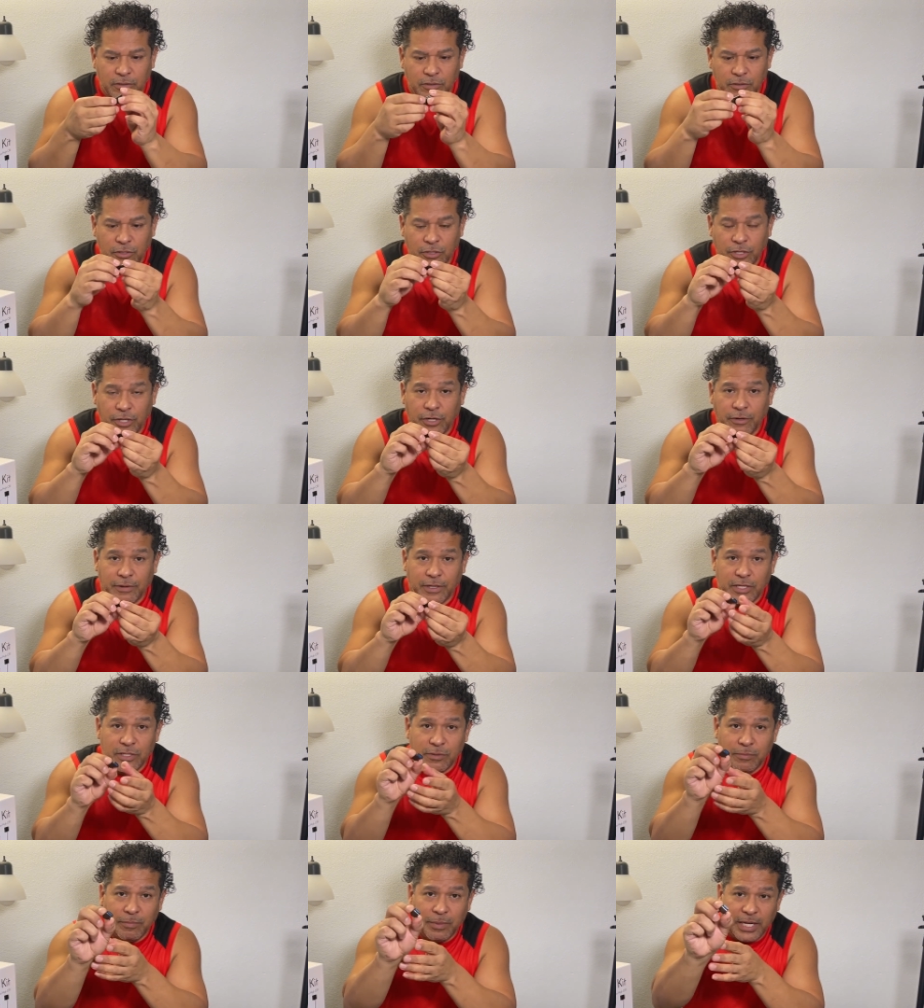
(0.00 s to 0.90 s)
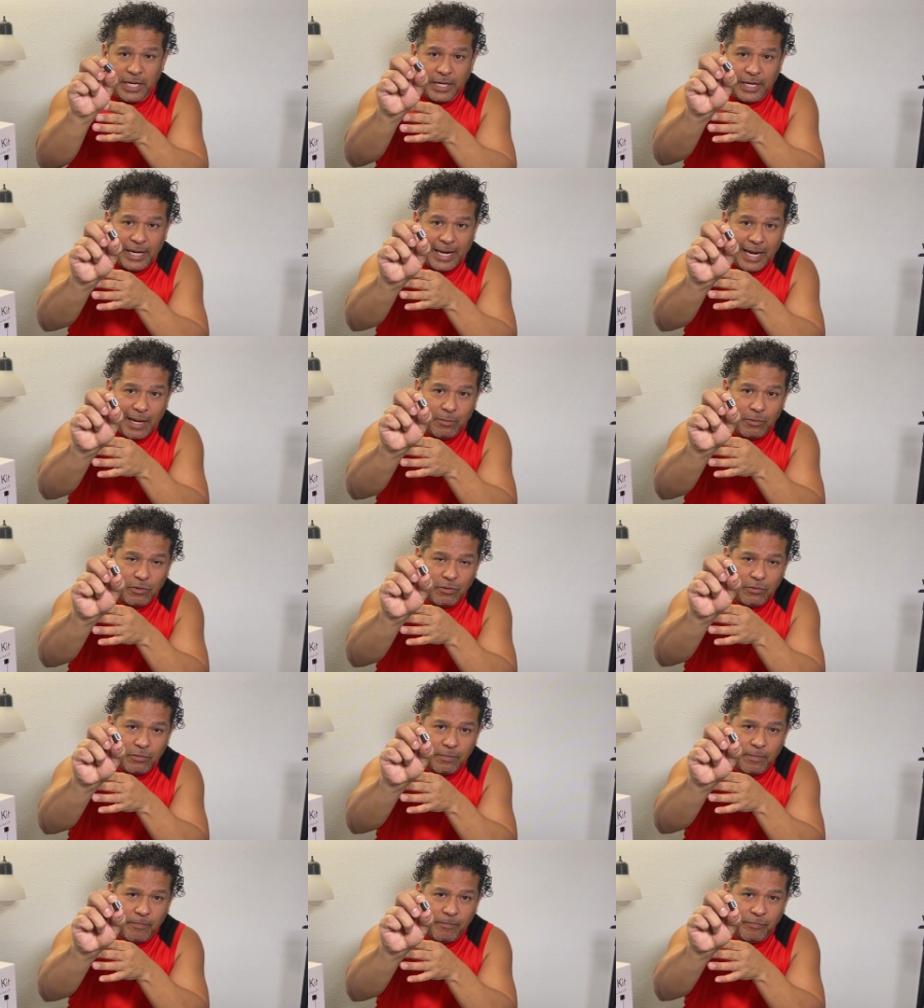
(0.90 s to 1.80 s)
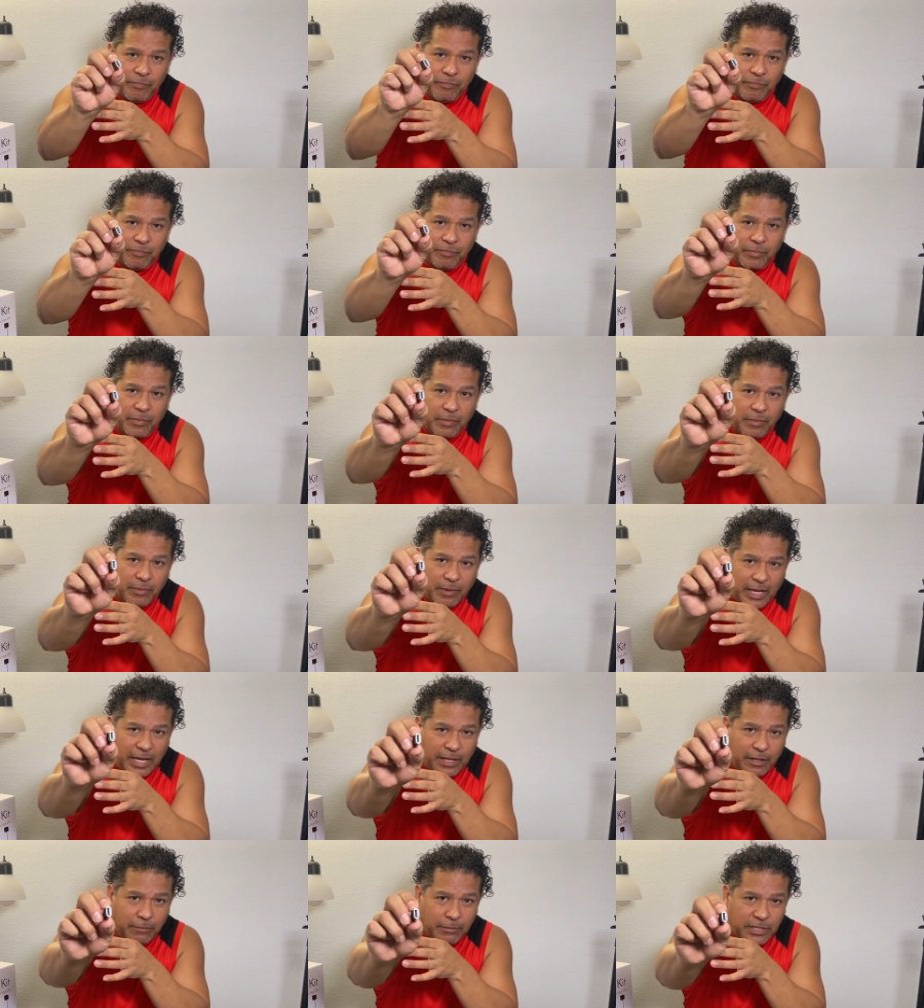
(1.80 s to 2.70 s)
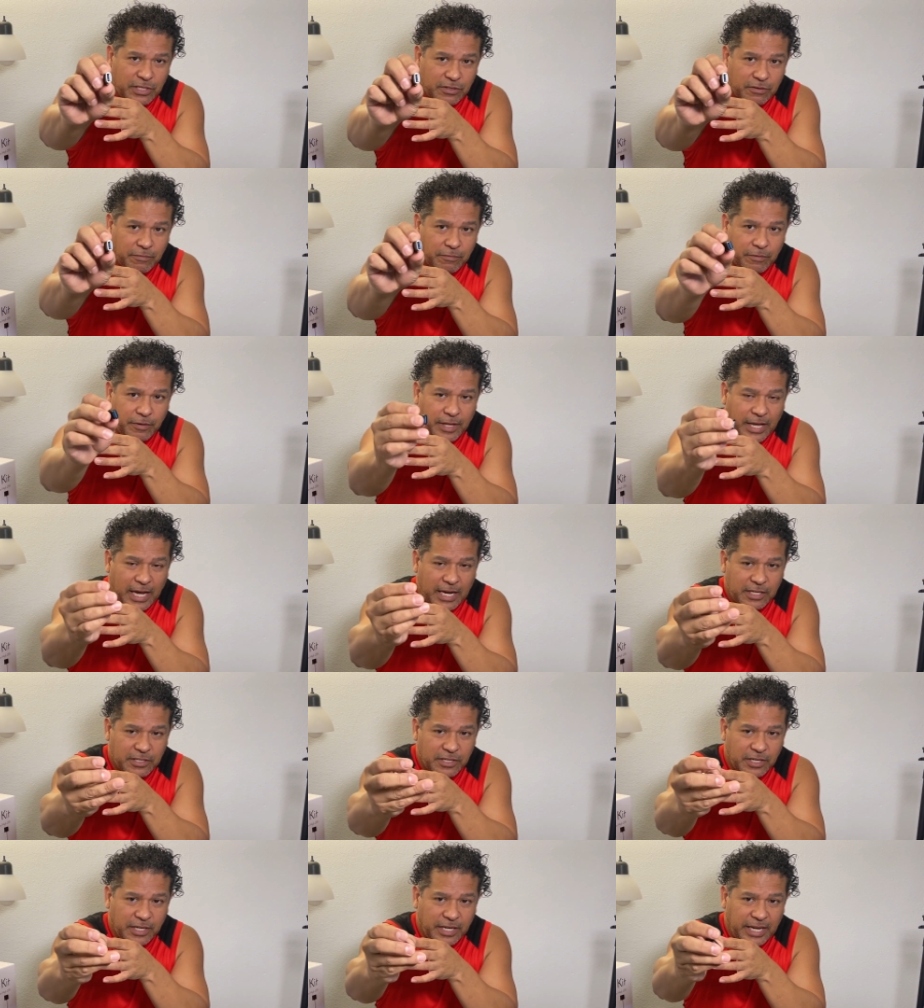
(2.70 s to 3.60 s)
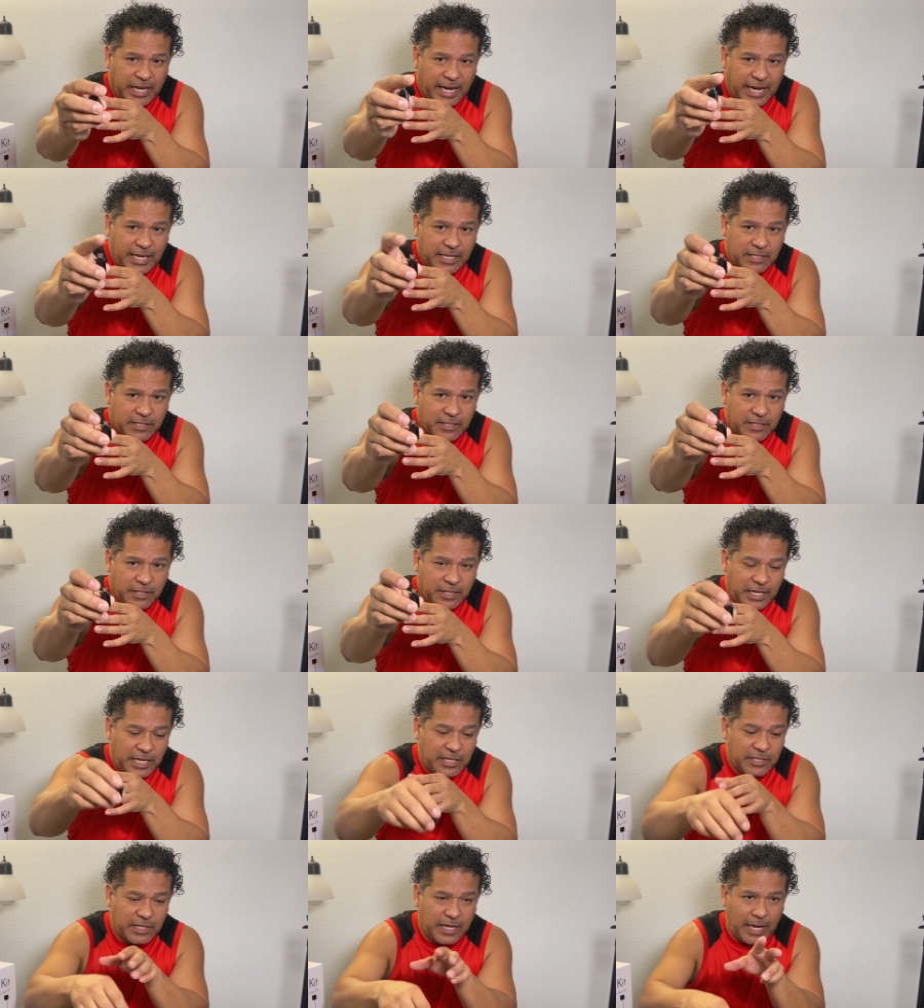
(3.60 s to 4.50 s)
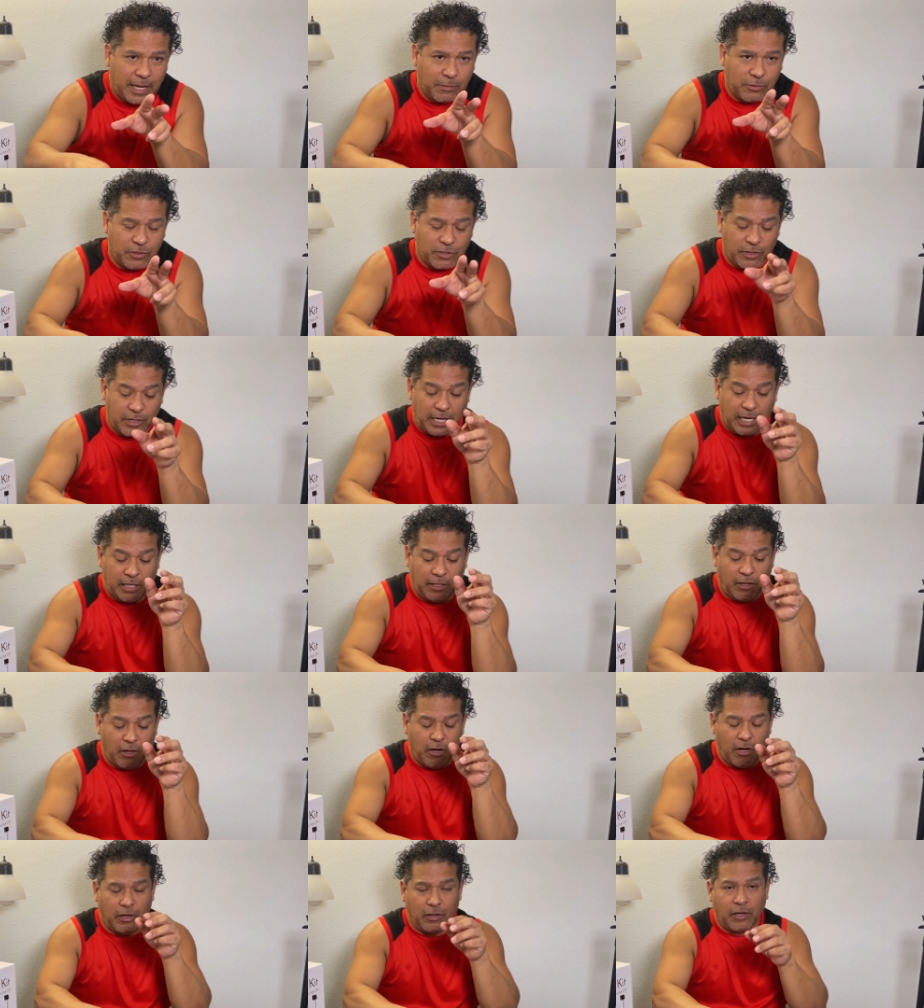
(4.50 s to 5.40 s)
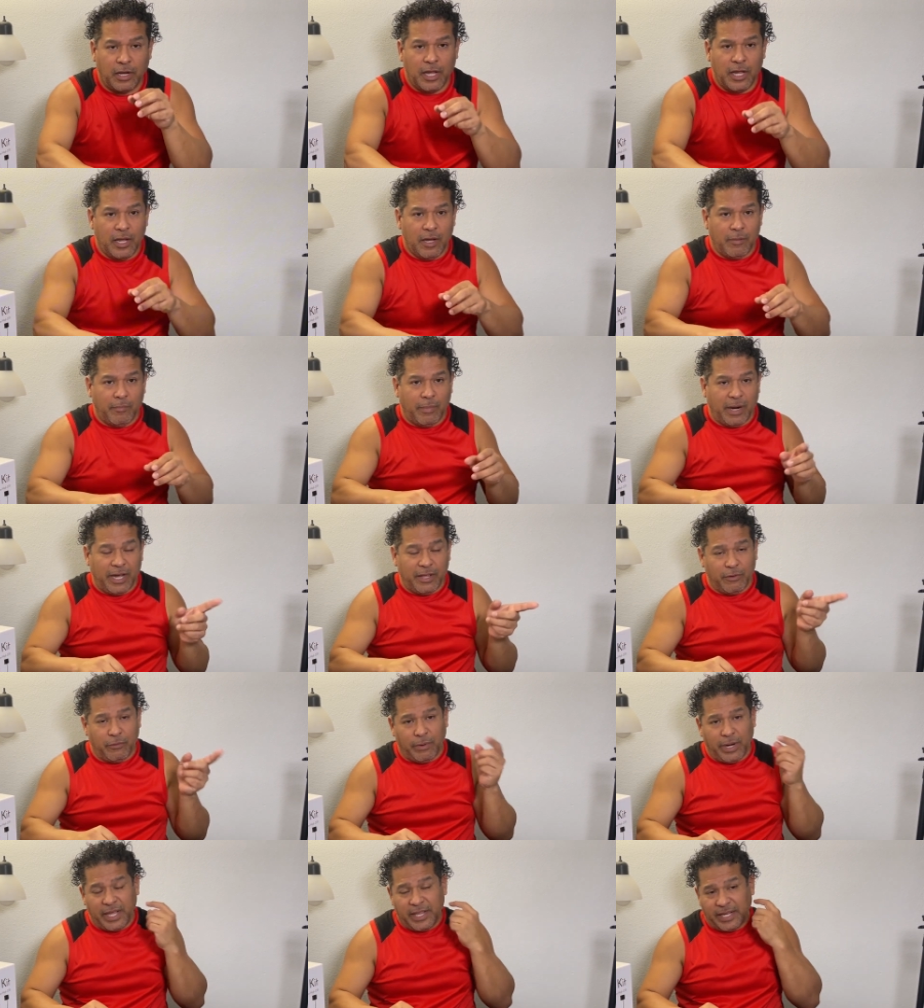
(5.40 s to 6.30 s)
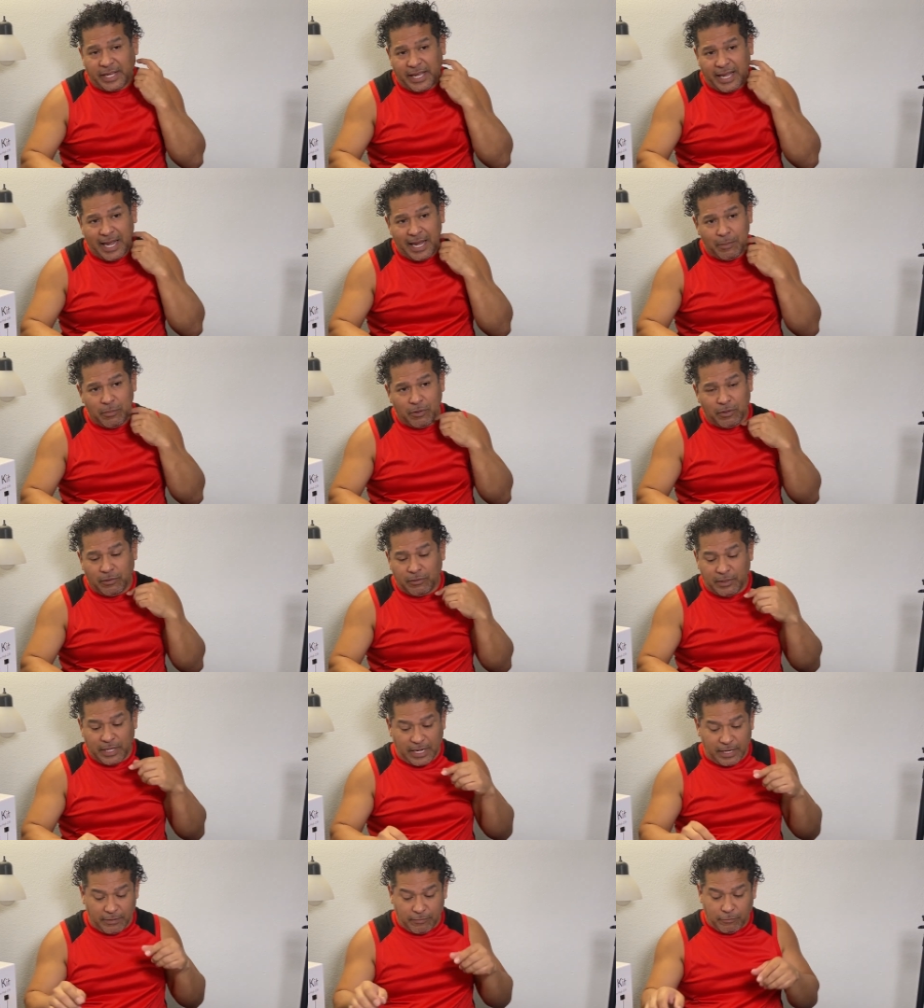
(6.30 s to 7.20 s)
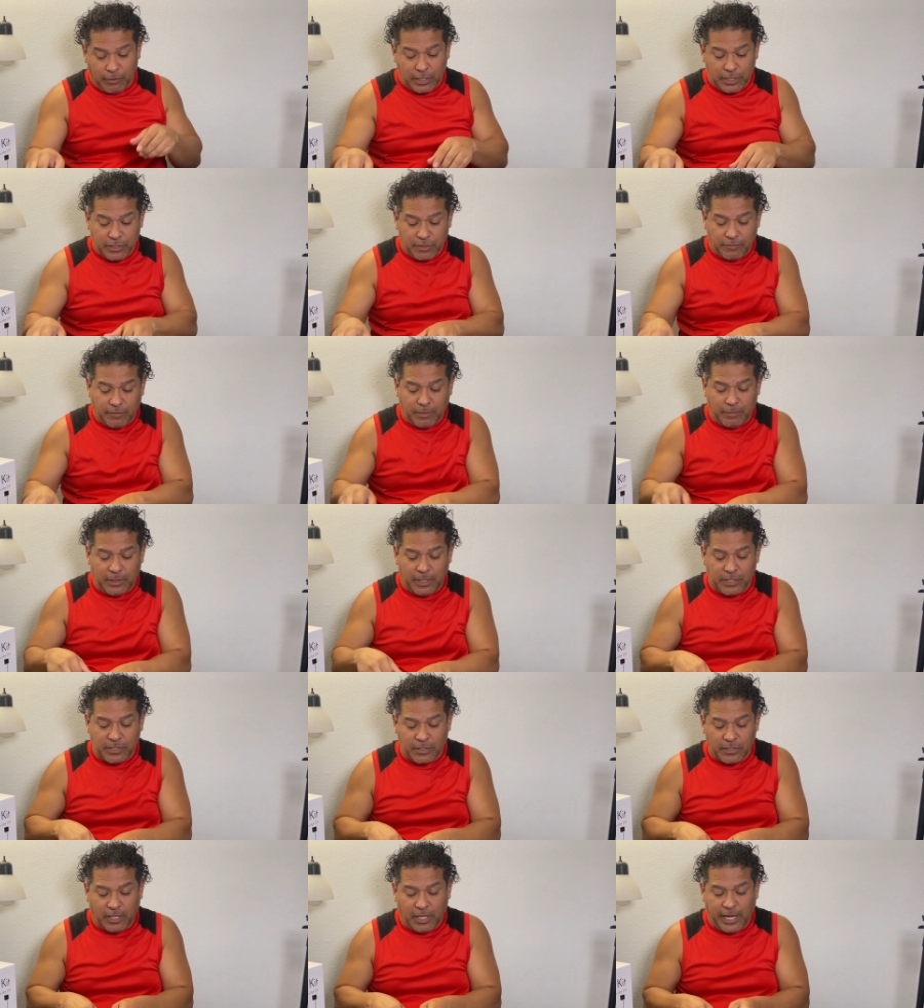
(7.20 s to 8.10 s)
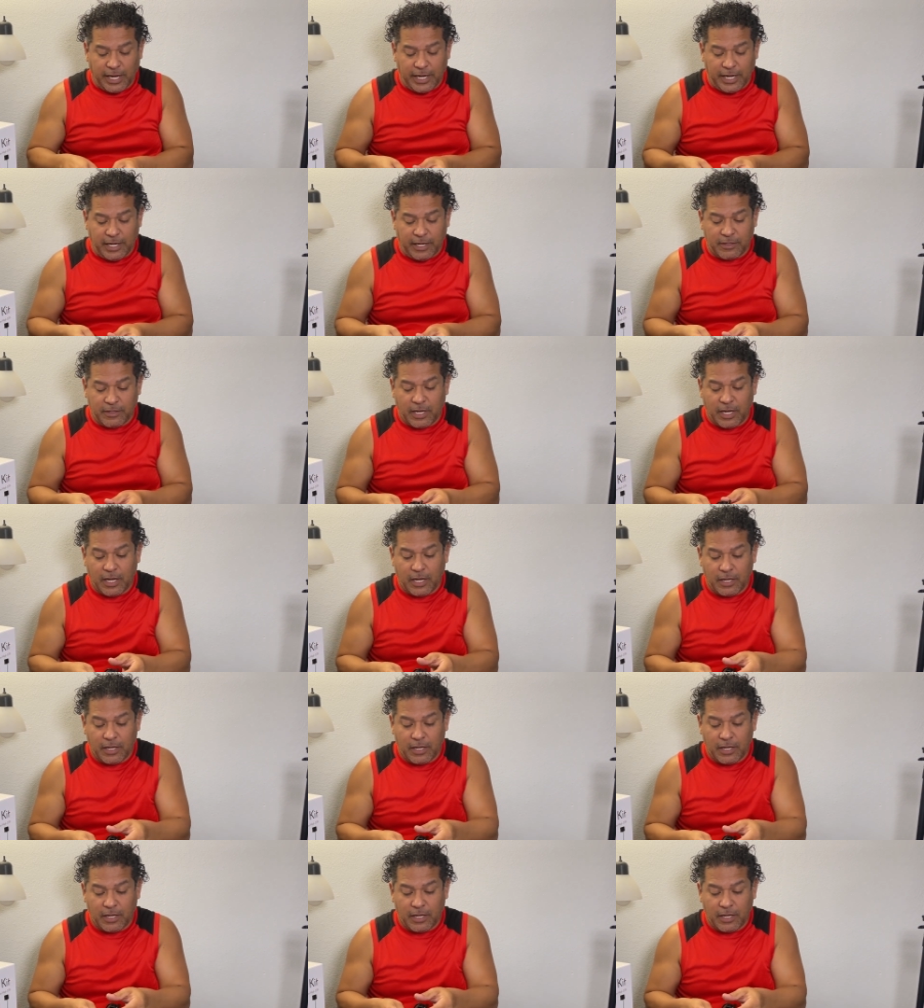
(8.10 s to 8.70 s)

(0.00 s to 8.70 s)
to USB cable, and the reason for that is in case these cables are not long. By the way, the cable that runs from this light